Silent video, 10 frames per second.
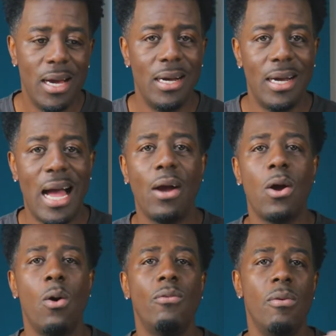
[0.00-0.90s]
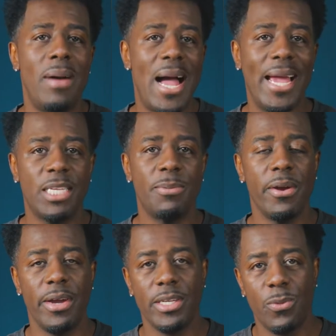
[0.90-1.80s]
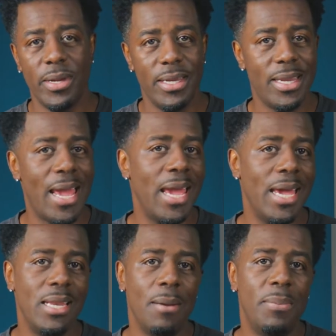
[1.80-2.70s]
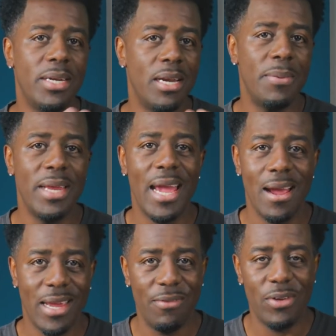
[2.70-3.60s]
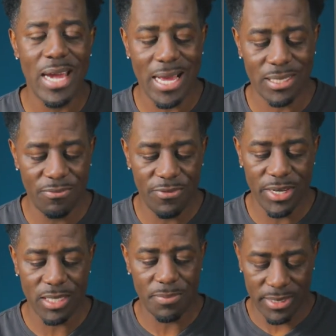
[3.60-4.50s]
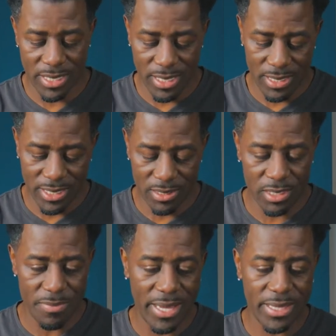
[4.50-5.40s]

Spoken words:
I'll go over my experience with it and put it up in the air, give you guys some footage, but let's just make